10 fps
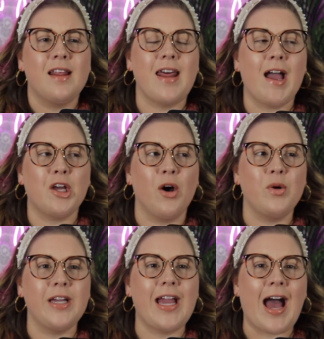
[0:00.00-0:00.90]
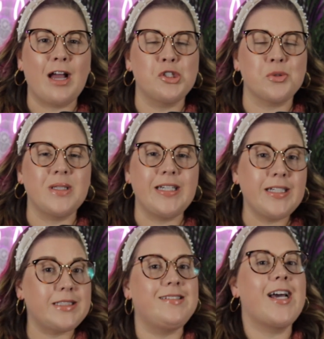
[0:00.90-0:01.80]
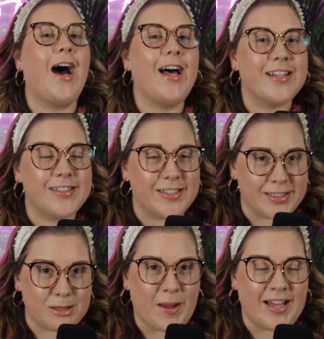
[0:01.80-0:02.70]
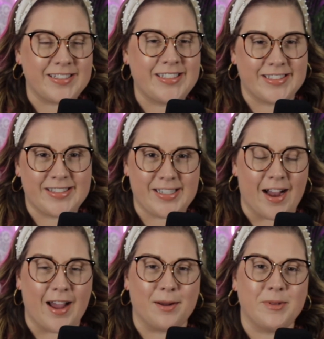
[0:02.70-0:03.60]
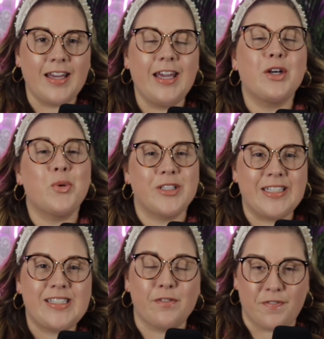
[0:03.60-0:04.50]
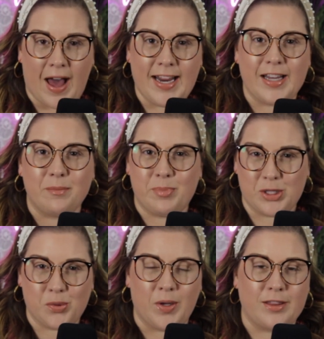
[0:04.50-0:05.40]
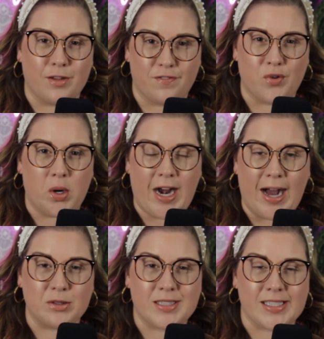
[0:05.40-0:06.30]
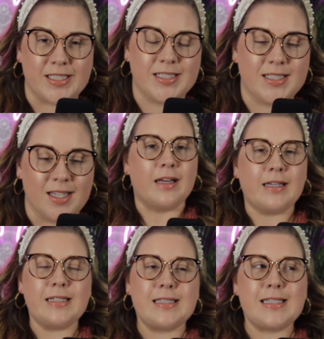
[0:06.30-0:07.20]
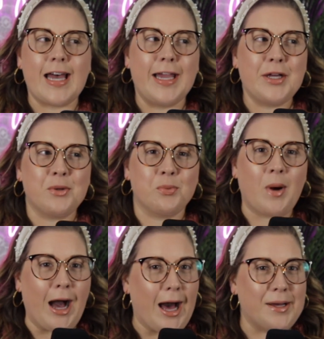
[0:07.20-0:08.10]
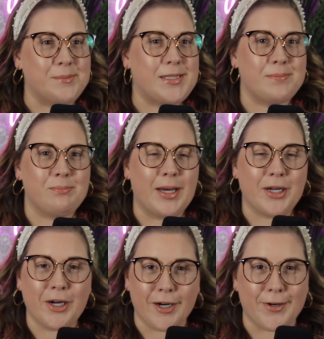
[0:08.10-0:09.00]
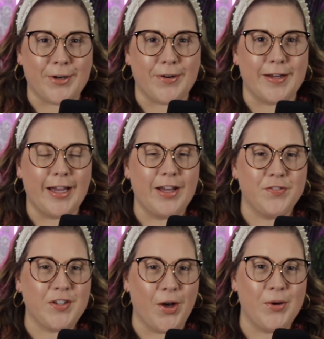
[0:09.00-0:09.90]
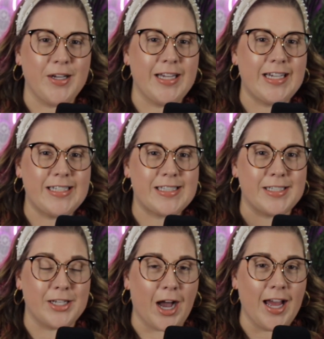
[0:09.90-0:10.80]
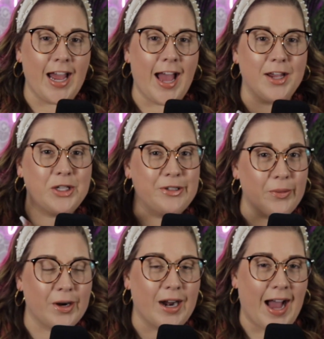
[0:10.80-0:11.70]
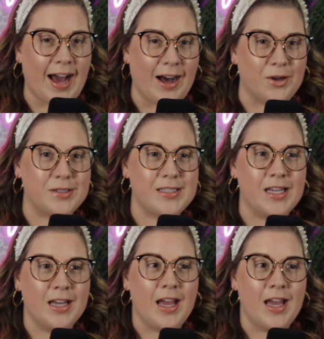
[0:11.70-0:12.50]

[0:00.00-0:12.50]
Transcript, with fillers: that Kody actually does spend his time equally divided between the four houses. Cause, like, Rob, Adams, my girl, if Kody is not at your house